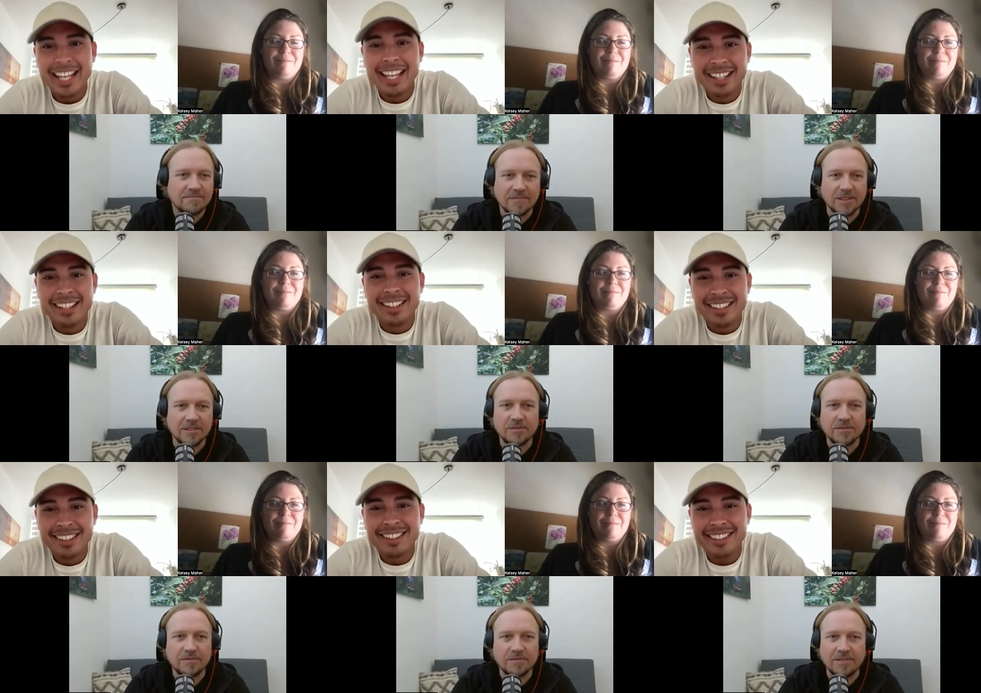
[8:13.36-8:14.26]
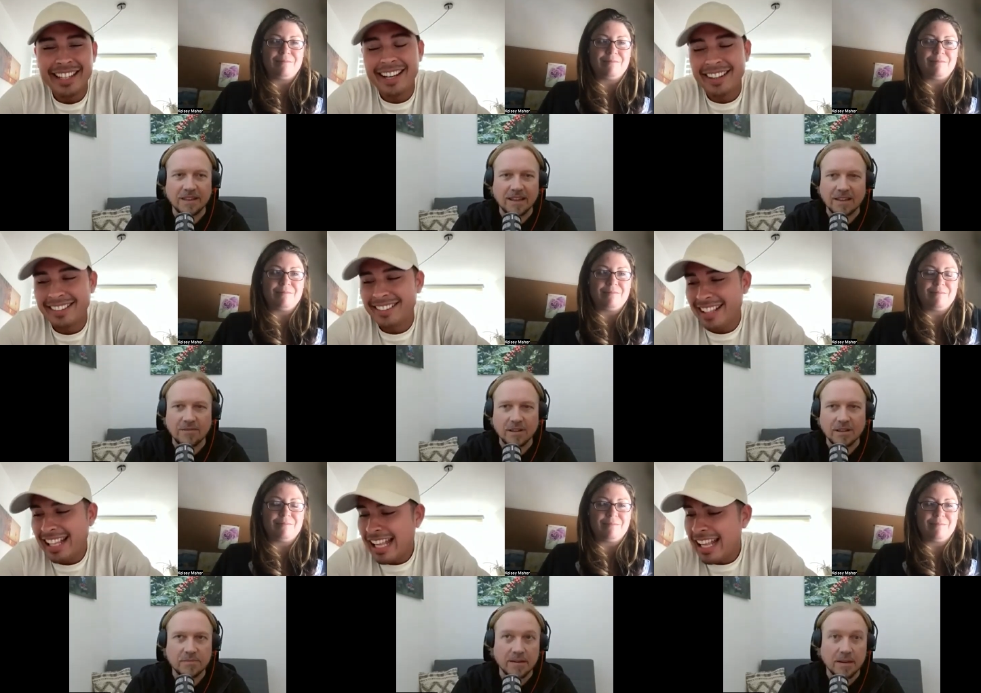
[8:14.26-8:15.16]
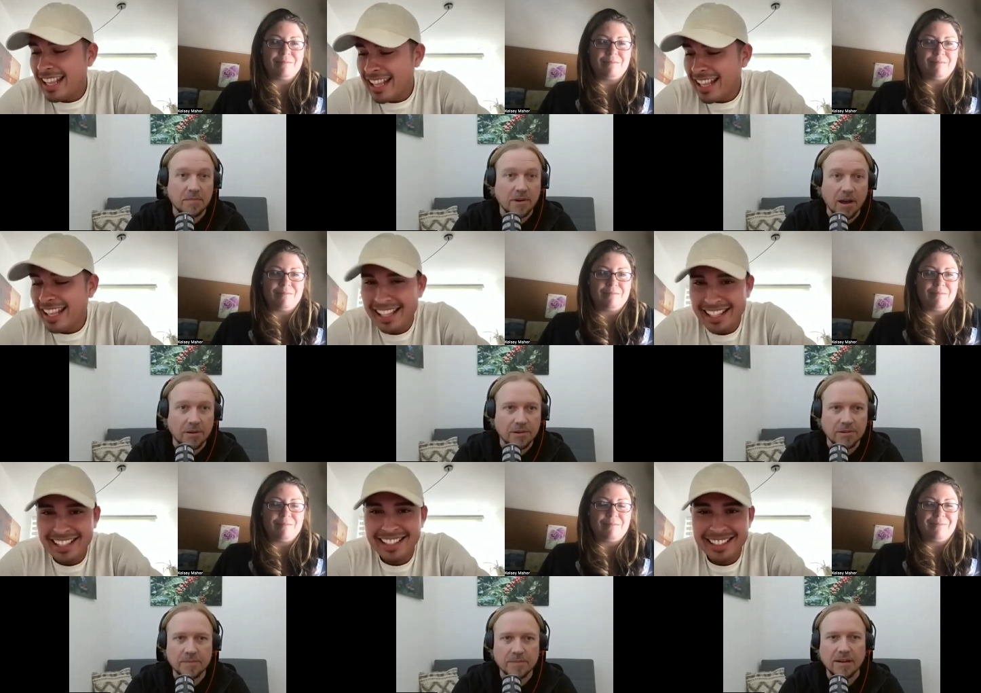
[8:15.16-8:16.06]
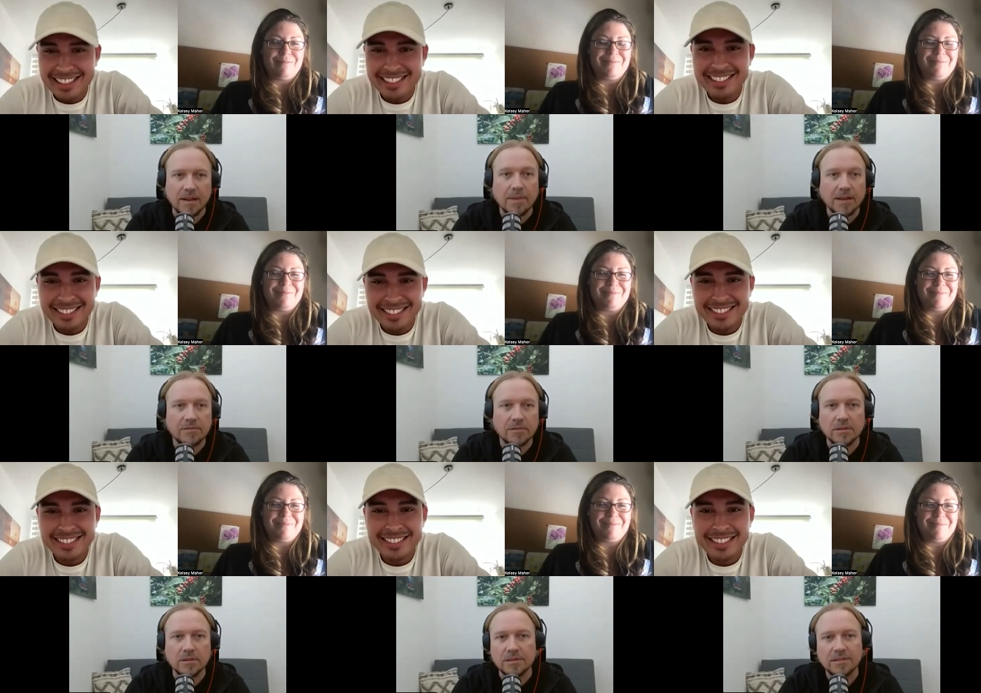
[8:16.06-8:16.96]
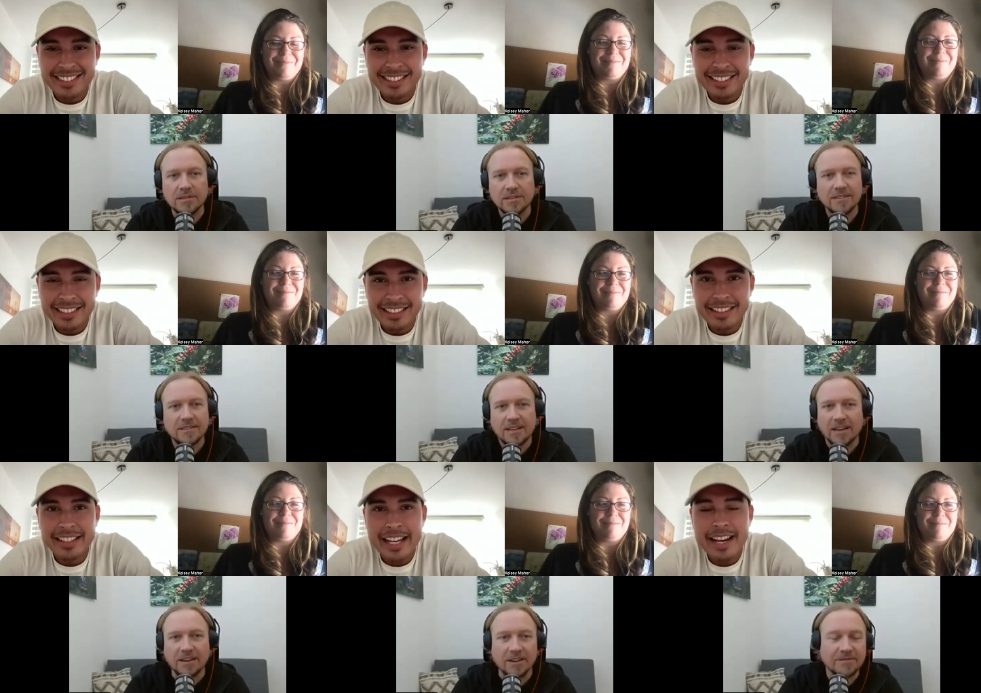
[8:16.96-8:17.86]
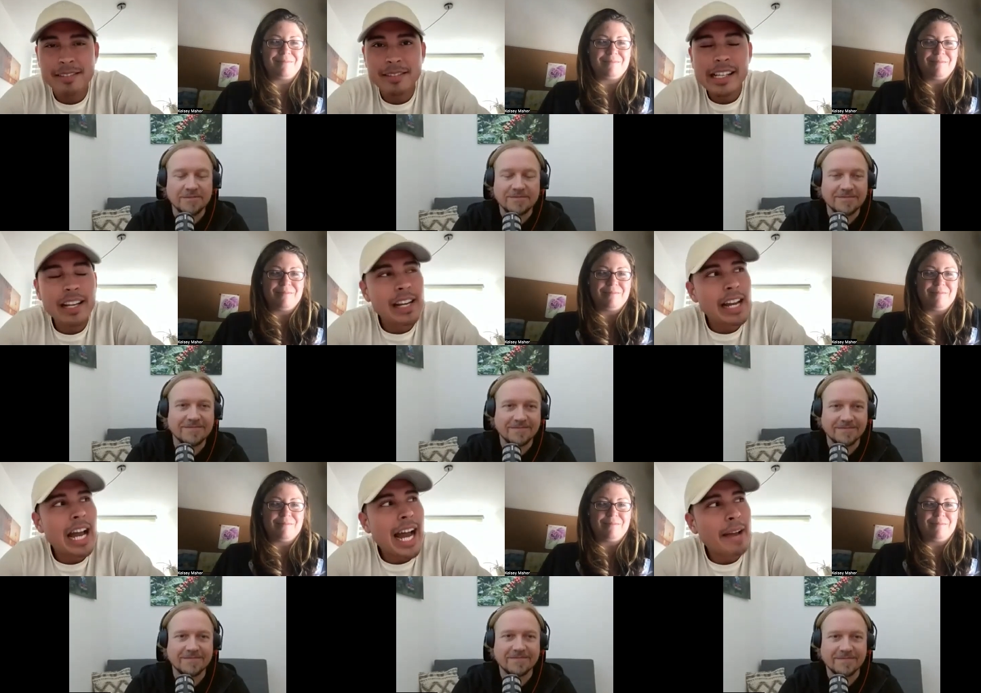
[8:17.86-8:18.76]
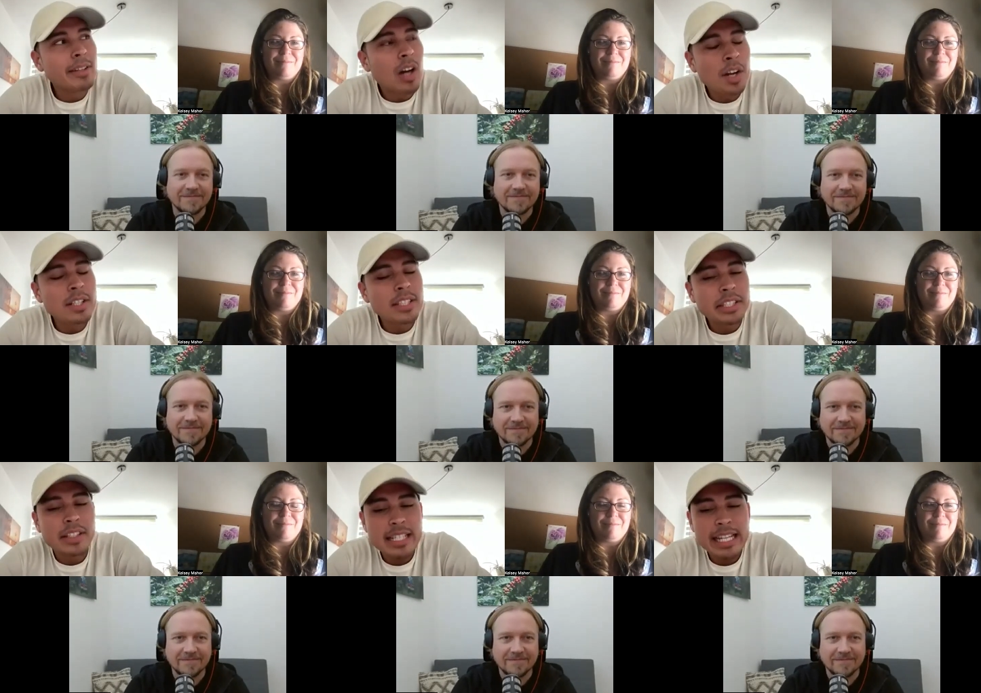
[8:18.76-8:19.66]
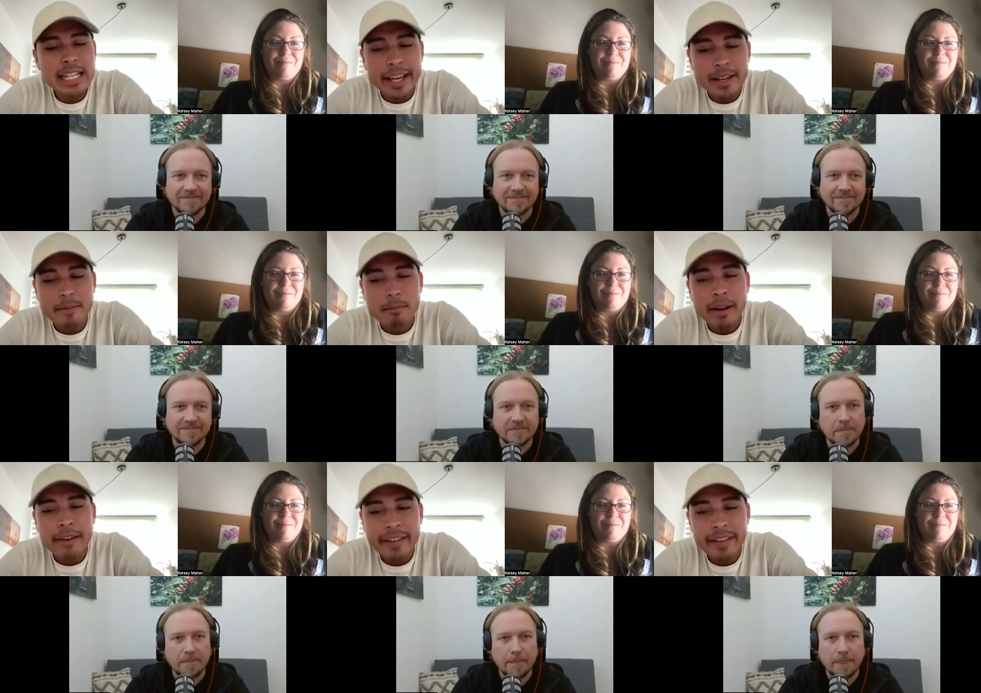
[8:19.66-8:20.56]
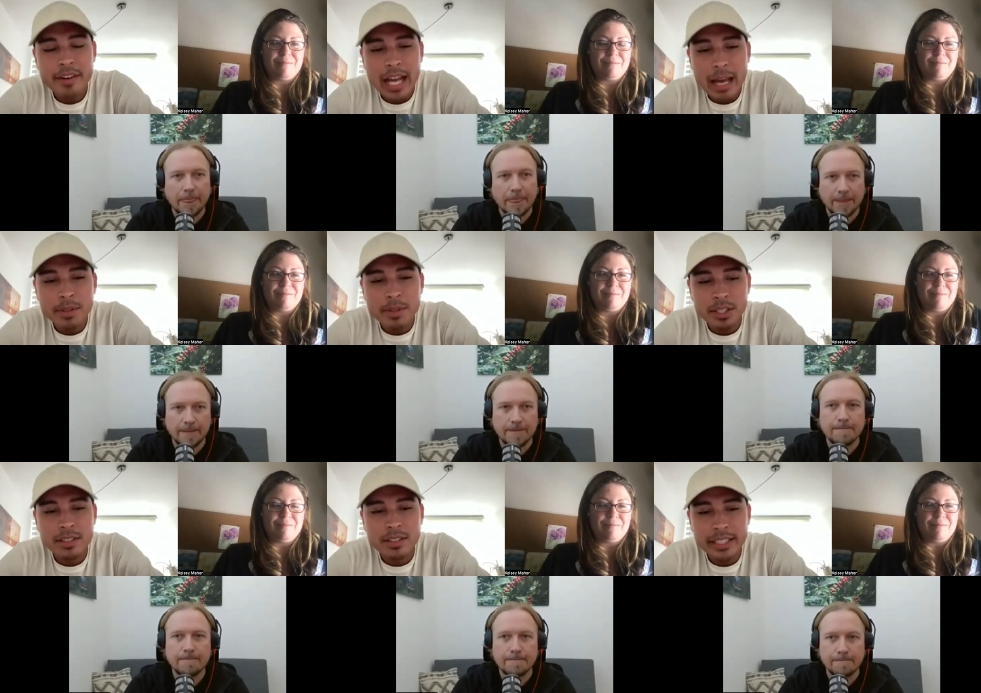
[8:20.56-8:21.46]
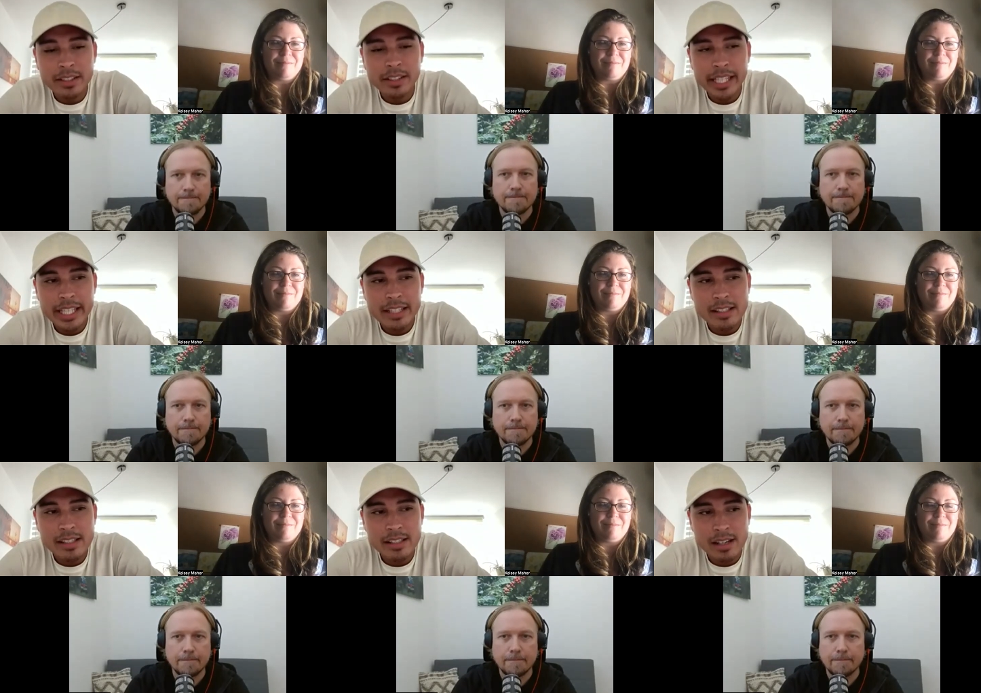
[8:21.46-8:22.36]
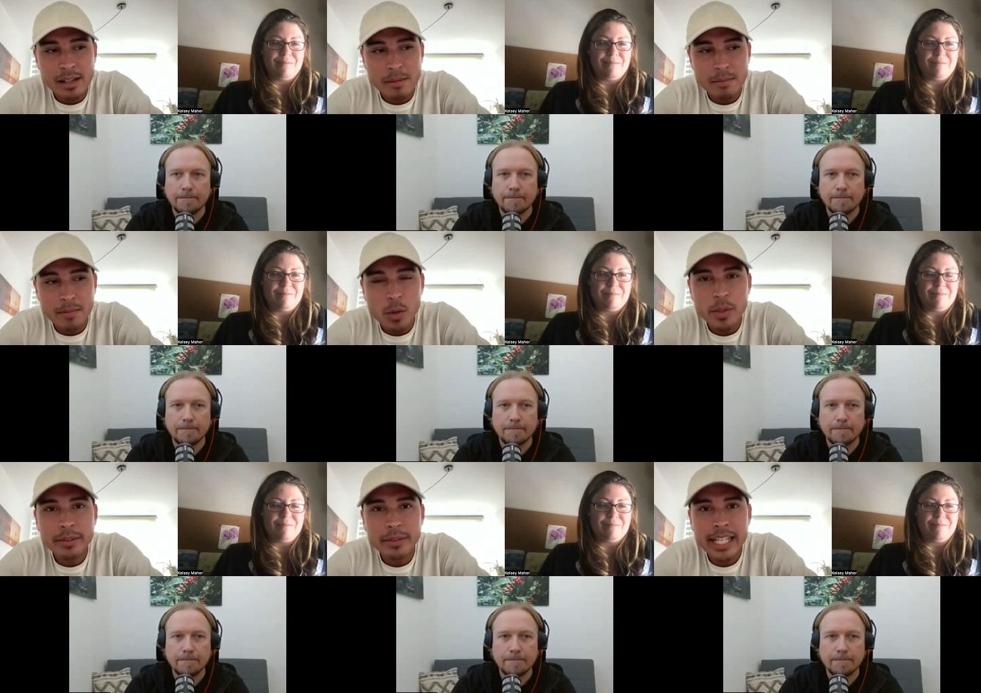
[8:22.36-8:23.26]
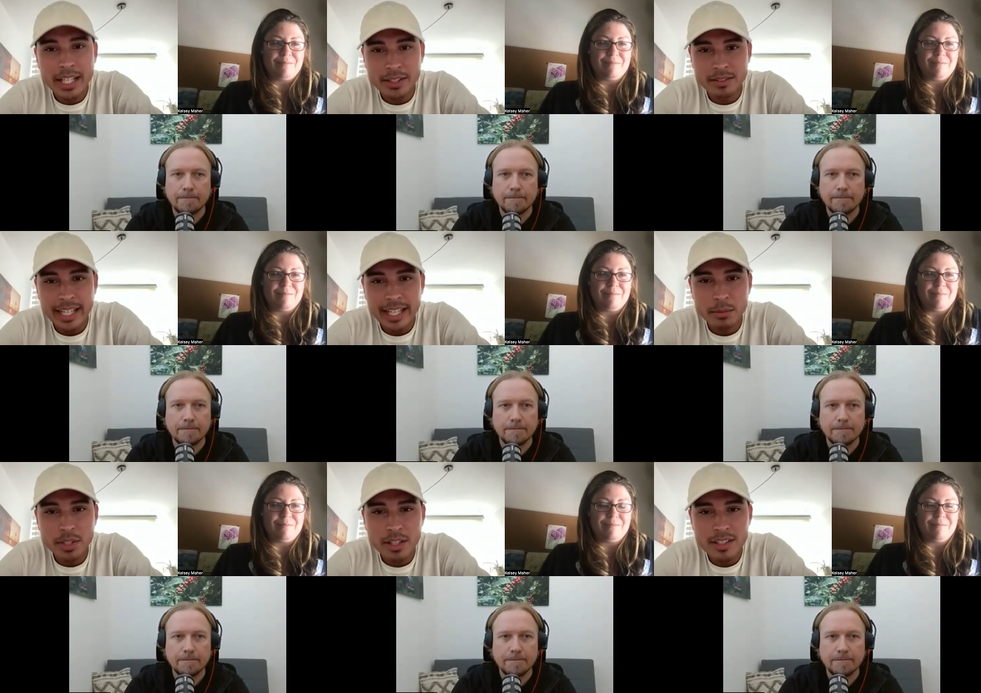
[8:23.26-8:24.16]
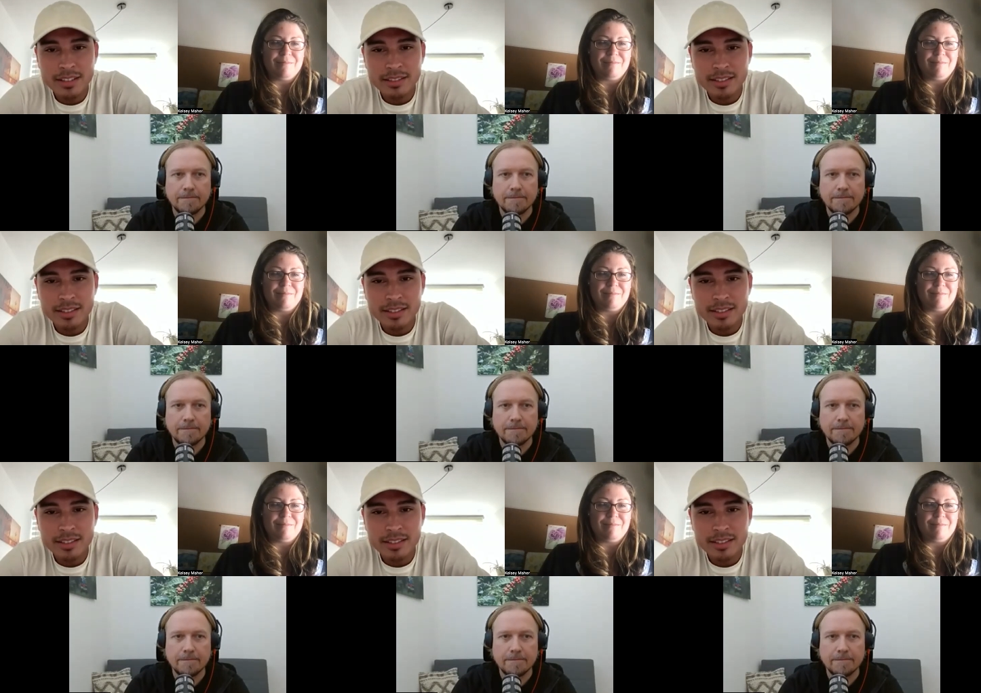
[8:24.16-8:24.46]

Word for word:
Speaker 1: where you felt like especially proud or especially impactful, or I don't yeah. know.
Speaker 2: I mean, honestly, to this day, my favorite episode still is um, the one we did with Daniel, Daniel Mendoza